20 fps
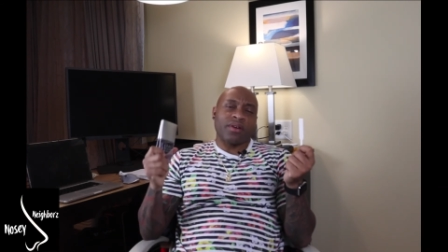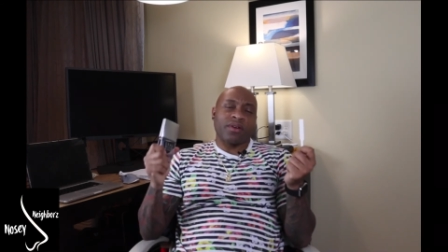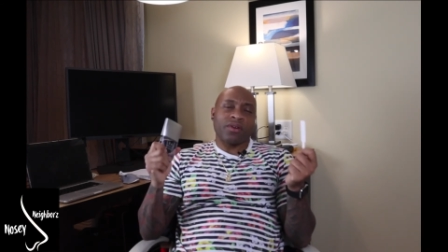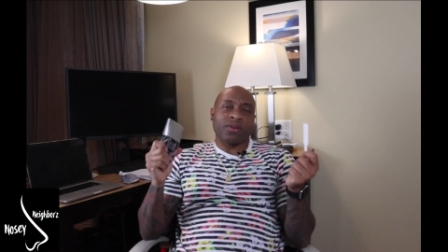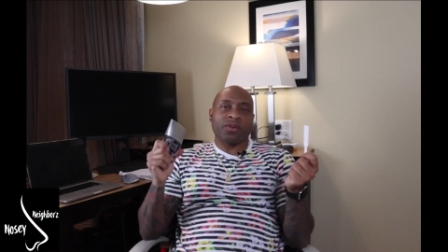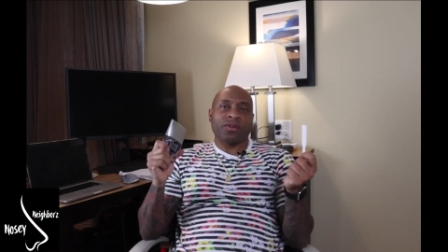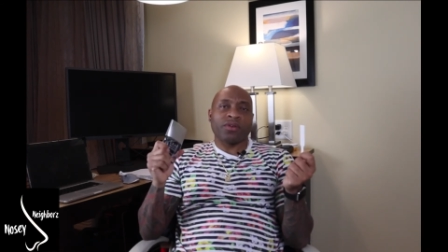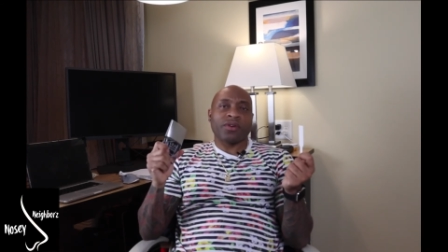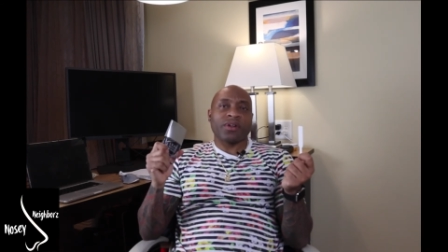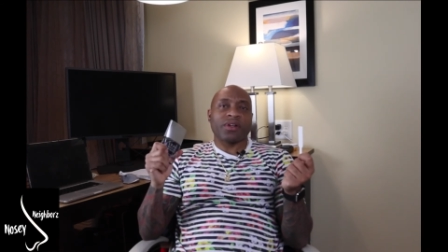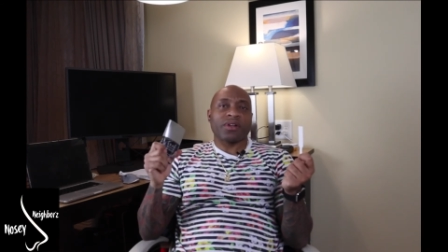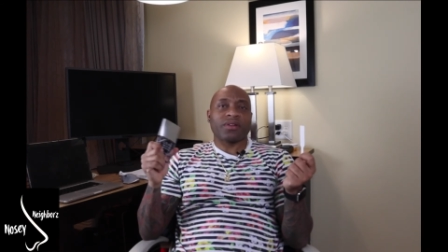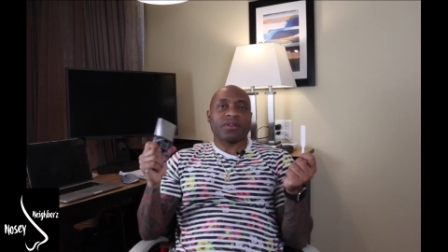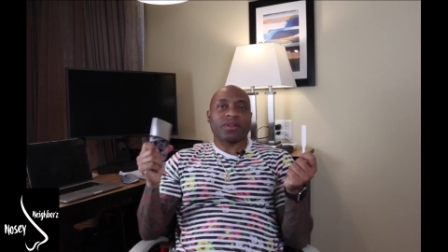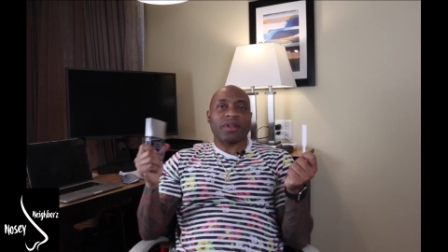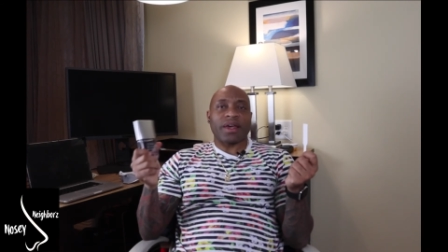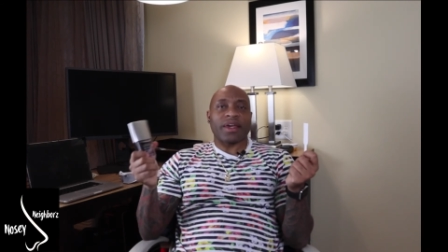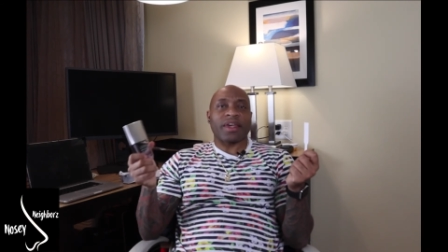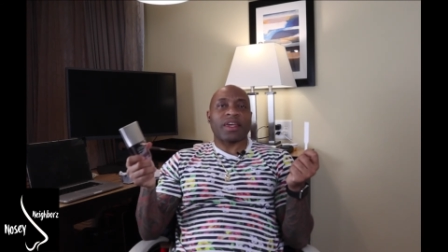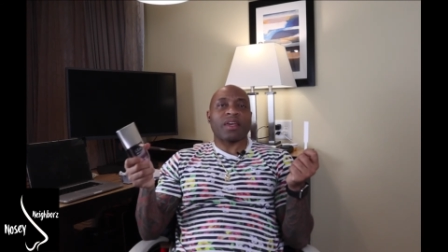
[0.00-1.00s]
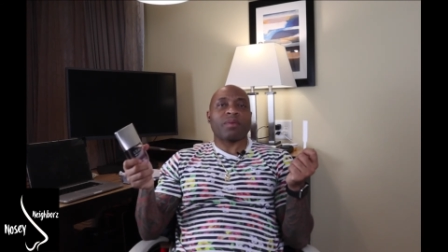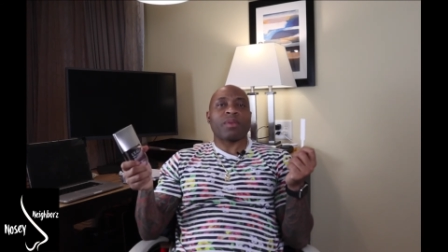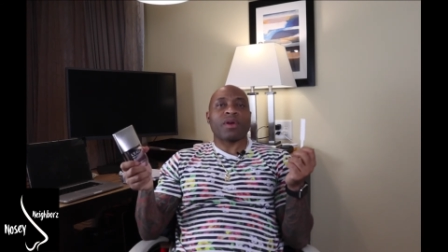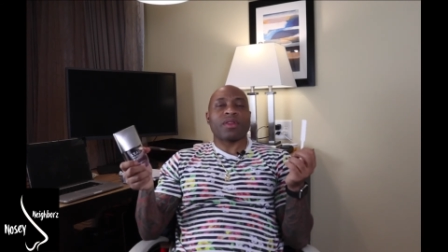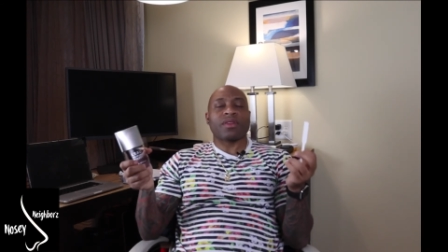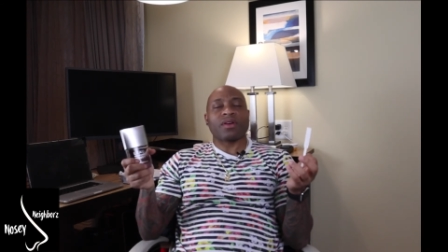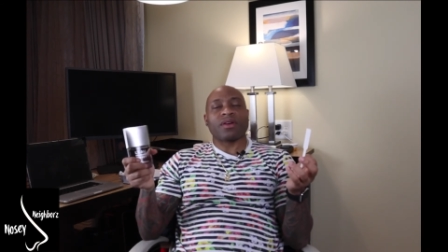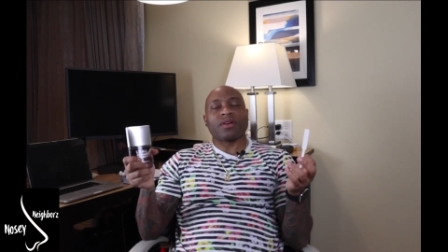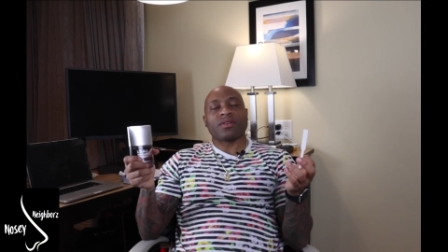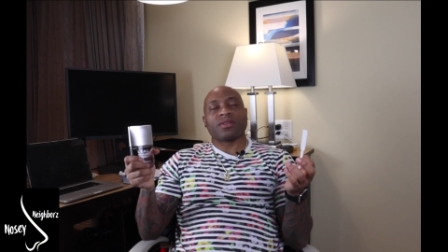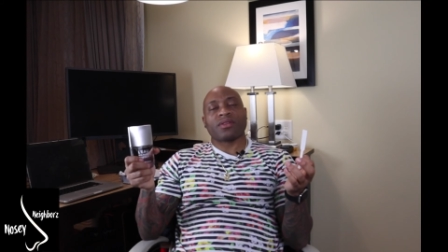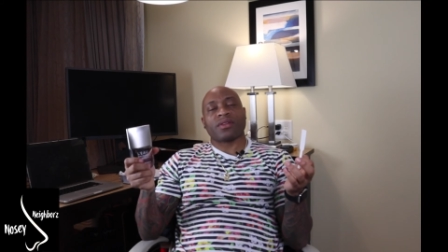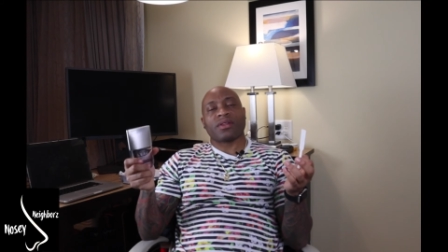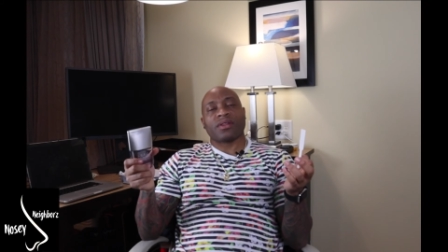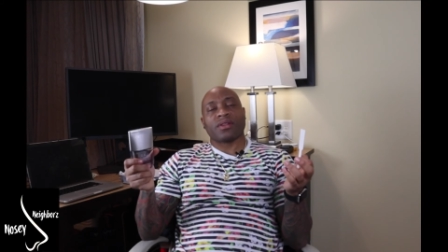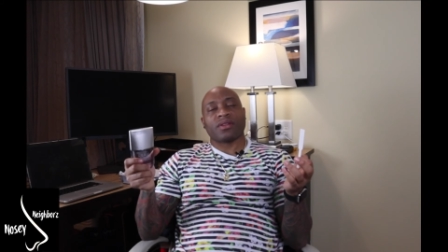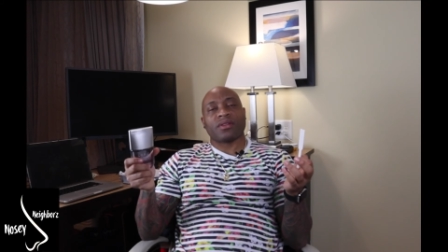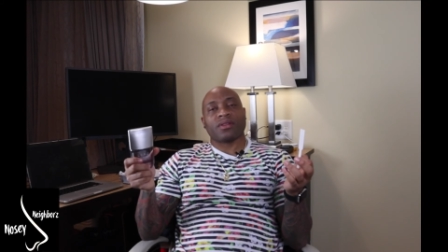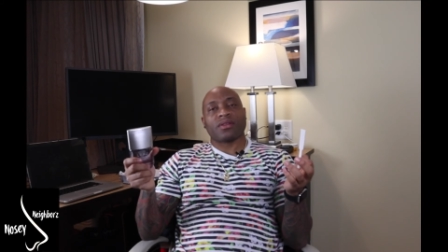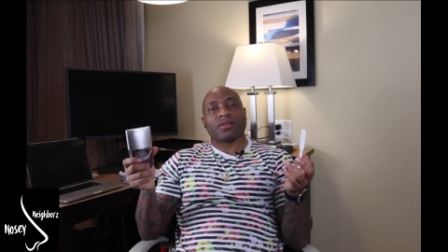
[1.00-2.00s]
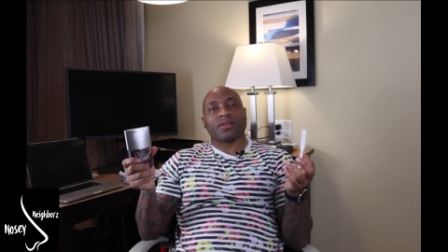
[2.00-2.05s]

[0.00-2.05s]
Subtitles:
or I can give my thoughts on it.